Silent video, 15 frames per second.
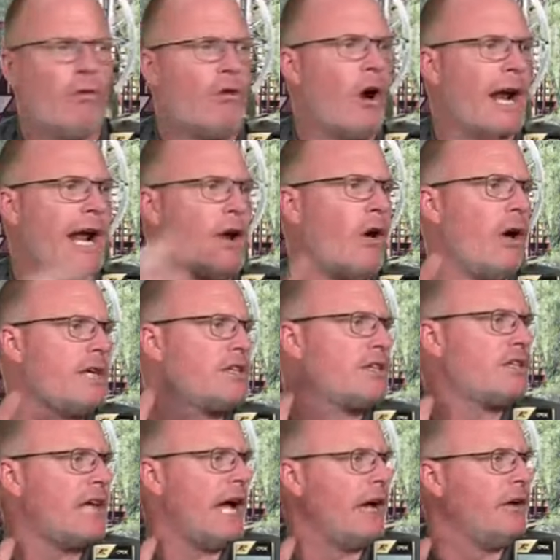Righto, guys,
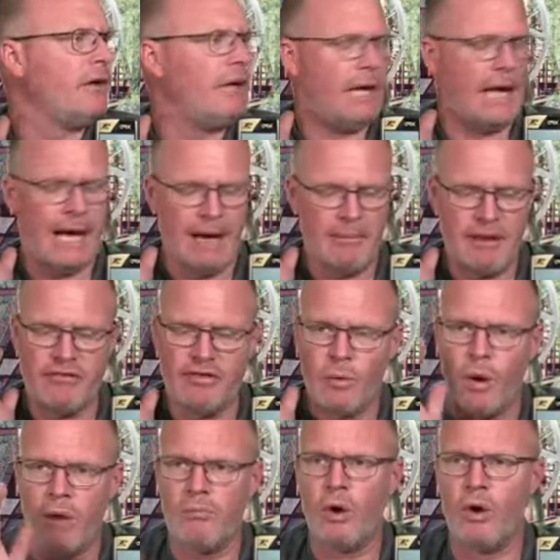so if
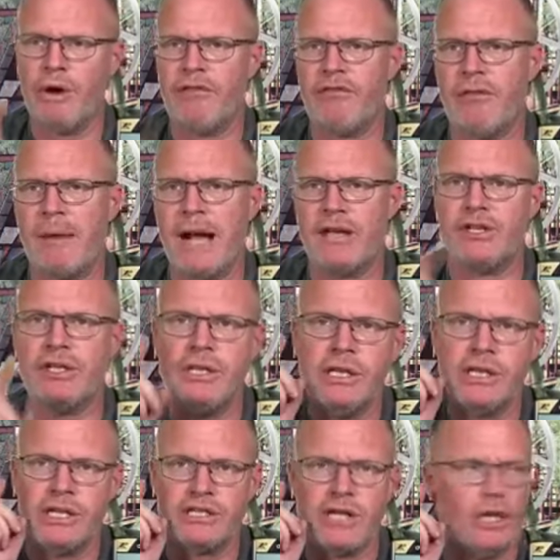you want more information,
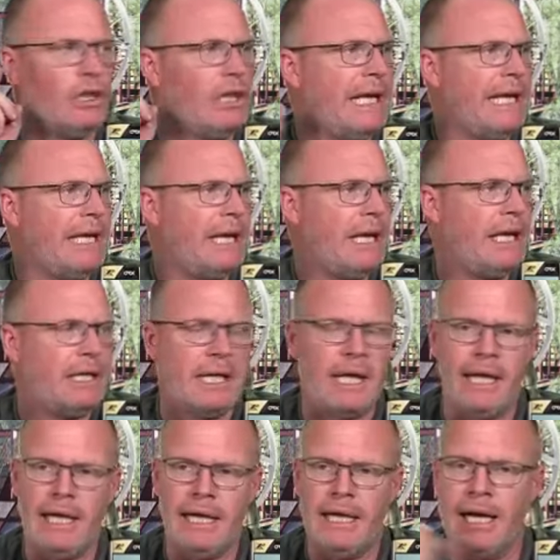there's a link in
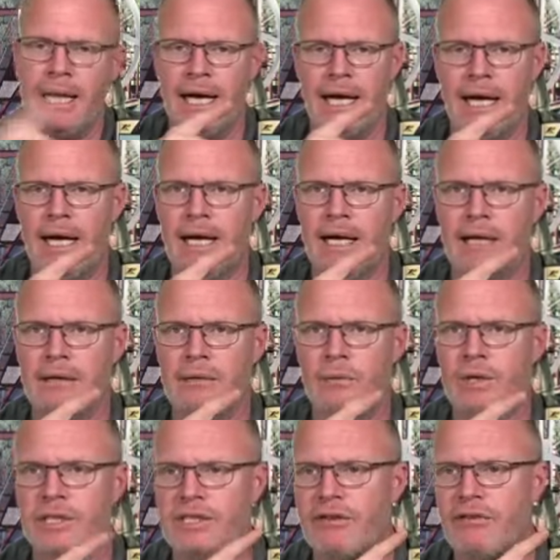the,
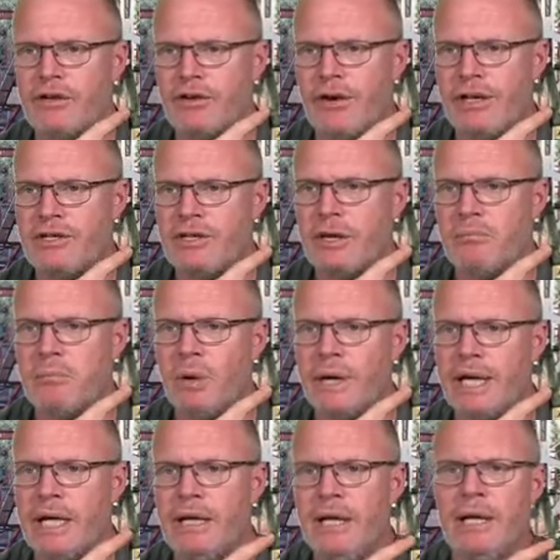whichever direction I'm
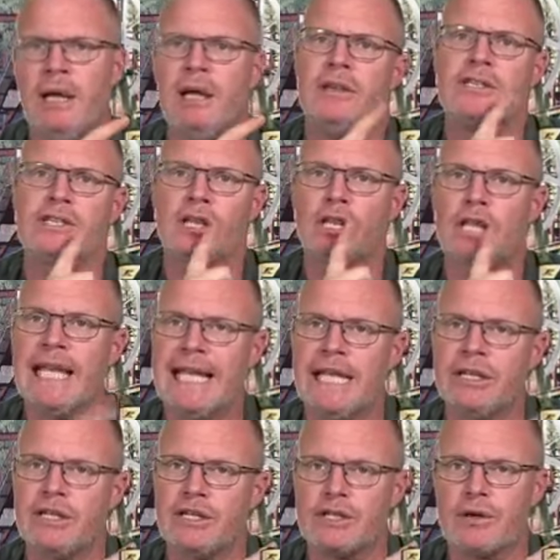pointing, there's a link
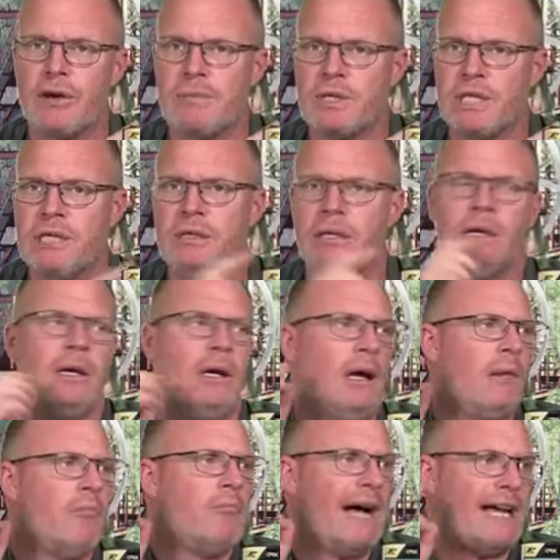in the description.
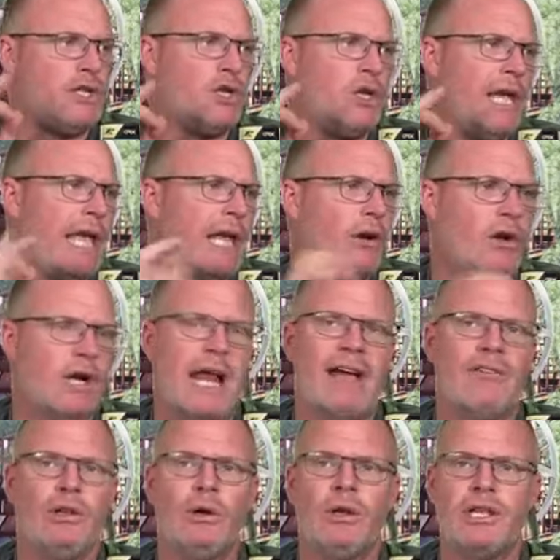Make sure you get on and
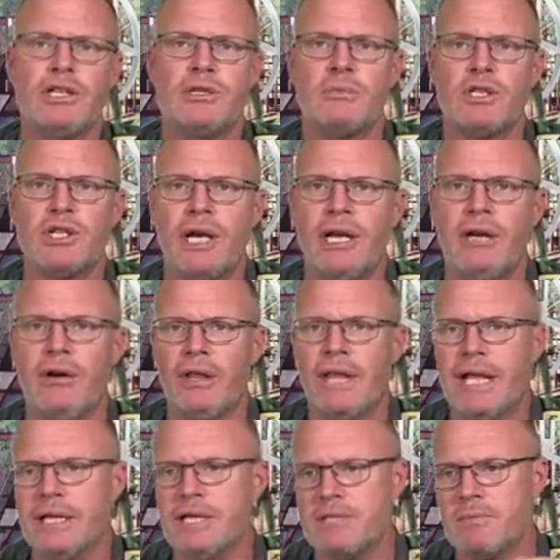have a look at this machine. I
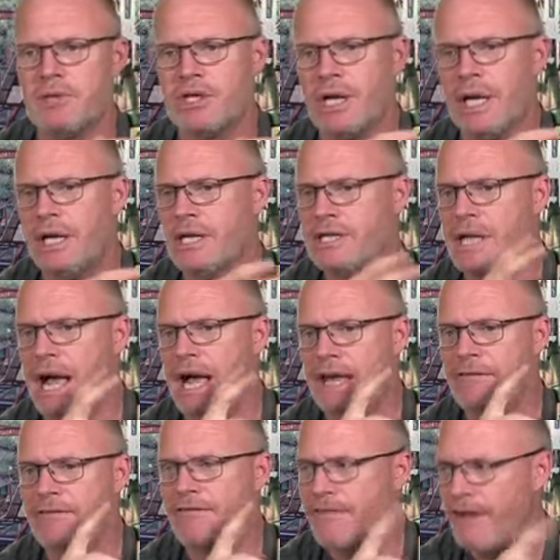think this machine is
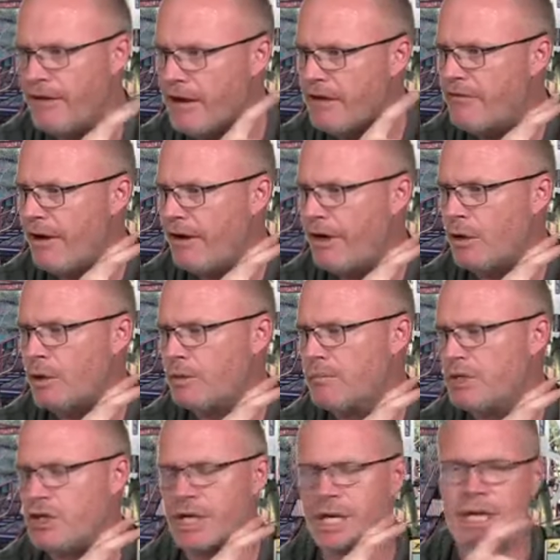a very, very good
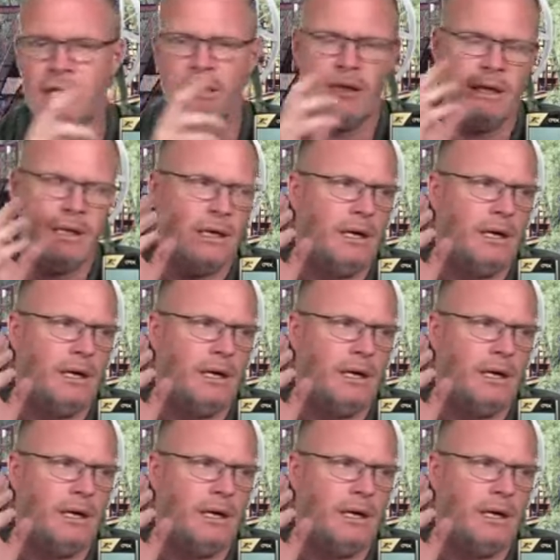machine.